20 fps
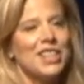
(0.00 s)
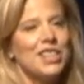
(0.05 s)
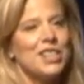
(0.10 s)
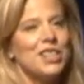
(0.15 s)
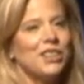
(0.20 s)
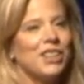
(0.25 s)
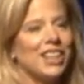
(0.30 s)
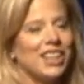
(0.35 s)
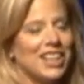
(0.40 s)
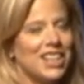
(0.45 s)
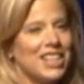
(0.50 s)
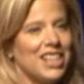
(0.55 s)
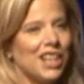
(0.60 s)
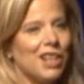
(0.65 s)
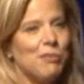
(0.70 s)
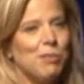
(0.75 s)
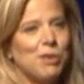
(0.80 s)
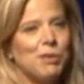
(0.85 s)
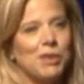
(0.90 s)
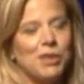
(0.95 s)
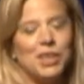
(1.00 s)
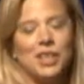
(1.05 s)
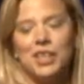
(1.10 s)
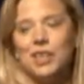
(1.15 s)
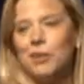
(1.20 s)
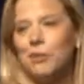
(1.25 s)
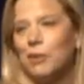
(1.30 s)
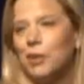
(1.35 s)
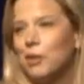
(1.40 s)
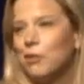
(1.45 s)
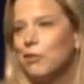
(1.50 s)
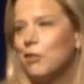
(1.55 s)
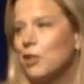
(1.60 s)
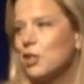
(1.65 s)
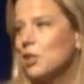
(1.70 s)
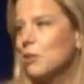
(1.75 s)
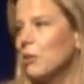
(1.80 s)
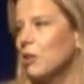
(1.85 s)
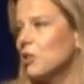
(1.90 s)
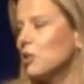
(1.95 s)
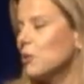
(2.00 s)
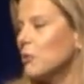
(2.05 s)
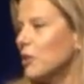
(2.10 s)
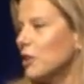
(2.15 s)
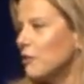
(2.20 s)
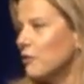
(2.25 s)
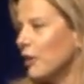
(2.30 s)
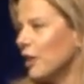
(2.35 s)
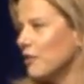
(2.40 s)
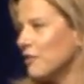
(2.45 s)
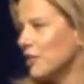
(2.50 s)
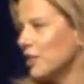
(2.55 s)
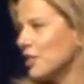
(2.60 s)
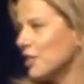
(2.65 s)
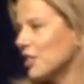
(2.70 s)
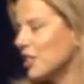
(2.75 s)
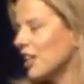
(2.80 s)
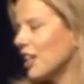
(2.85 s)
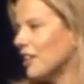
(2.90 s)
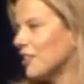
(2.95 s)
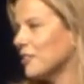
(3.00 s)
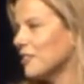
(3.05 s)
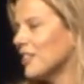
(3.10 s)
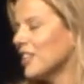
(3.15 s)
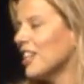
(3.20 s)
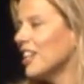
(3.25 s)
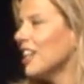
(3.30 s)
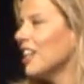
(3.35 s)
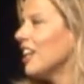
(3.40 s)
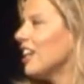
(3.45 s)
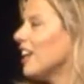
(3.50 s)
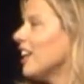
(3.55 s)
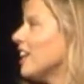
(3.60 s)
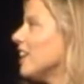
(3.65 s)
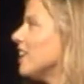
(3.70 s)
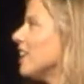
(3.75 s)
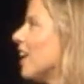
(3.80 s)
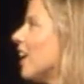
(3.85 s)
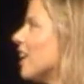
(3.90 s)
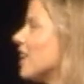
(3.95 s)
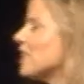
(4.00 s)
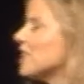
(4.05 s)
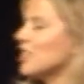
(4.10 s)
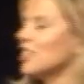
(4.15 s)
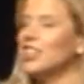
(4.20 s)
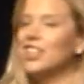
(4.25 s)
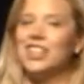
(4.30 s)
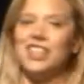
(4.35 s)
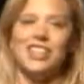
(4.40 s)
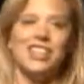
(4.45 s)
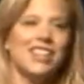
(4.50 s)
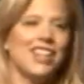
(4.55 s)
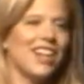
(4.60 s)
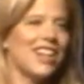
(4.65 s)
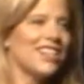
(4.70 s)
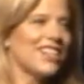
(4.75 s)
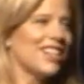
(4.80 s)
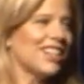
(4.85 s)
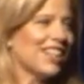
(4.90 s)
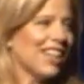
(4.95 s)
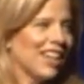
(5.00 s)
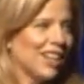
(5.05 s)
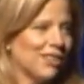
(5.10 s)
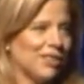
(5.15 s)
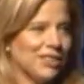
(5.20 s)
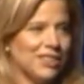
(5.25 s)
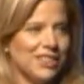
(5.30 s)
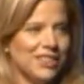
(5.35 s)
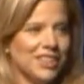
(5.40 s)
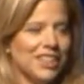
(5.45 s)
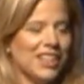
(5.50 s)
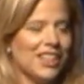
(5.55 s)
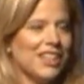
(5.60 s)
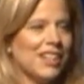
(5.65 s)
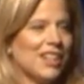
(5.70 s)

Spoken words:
So like I said, I've been in the workforce about 25 years now, and I started as an accountant